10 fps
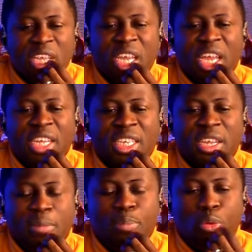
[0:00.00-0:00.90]
And
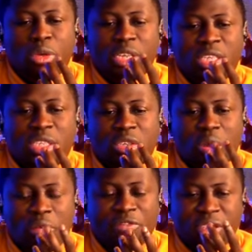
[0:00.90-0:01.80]
the police
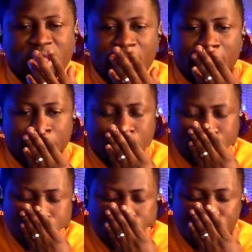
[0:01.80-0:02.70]
officer
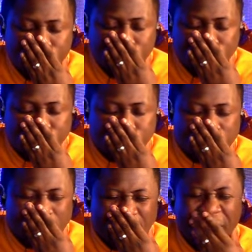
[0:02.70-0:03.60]

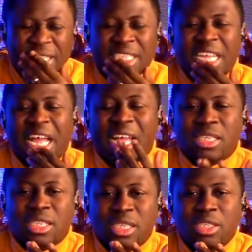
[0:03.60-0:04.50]
is
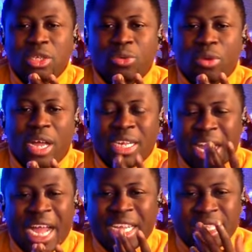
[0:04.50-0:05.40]
asking you an
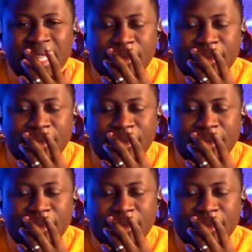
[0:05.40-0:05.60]
ID.